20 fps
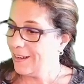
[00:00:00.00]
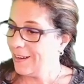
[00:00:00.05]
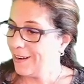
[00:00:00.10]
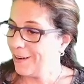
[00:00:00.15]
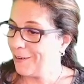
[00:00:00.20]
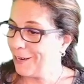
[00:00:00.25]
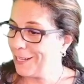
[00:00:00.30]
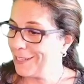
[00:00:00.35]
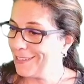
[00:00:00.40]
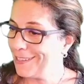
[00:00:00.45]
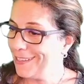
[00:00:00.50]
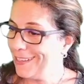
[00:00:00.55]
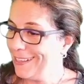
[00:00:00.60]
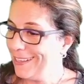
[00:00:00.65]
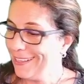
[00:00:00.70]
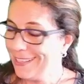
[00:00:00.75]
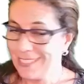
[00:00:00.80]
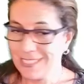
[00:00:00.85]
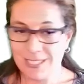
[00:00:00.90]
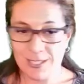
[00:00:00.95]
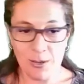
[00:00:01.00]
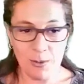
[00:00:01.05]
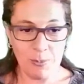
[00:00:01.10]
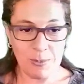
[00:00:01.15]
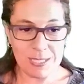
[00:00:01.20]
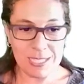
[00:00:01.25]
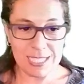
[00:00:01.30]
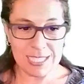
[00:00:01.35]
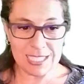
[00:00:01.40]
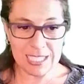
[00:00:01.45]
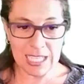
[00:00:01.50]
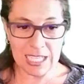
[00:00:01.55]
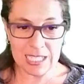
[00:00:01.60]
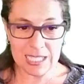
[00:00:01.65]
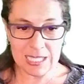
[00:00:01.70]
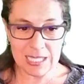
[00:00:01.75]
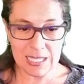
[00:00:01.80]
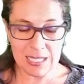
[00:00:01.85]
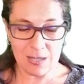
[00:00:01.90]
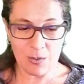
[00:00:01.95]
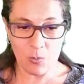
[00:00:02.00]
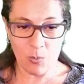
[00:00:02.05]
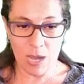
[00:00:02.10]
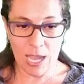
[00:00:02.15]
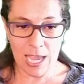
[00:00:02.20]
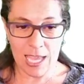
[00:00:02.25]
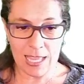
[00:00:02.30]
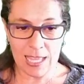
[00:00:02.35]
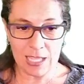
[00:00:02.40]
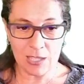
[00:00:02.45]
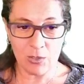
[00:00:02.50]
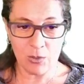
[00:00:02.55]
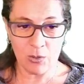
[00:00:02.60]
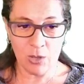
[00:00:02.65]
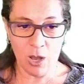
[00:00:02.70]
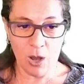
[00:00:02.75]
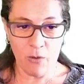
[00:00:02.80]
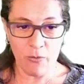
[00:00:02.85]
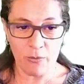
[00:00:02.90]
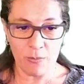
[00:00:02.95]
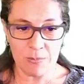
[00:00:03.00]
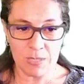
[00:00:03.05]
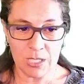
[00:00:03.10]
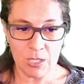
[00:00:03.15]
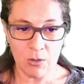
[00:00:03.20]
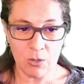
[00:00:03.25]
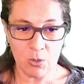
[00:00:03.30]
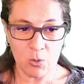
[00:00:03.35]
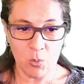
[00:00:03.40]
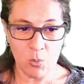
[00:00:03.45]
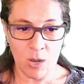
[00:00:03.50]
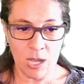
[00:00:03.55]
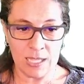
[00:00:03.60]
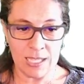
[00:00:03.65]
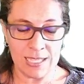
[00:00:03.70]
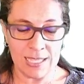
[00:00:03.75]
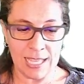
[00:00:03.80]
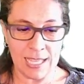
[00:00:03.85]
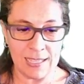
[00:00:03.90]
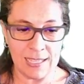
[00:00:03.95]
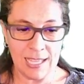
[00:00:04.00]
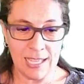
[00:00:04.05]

All right. So, but it's the way that you go from 0 to 1, and then